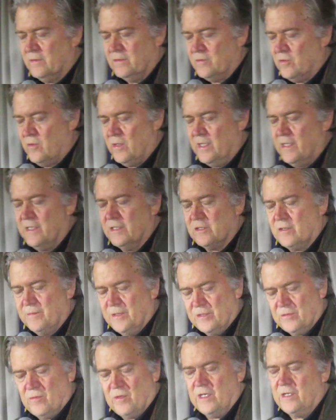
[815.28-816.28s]
and 20. It's
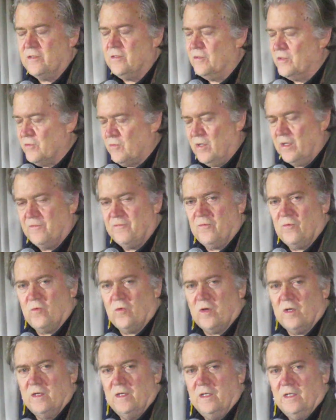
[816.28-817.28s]
going to be 22,
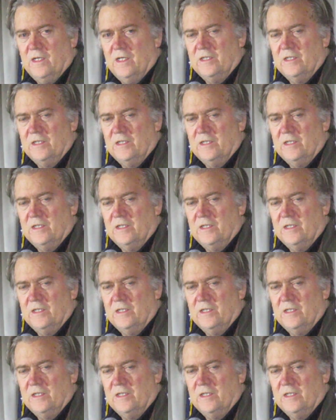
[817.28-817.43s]
24.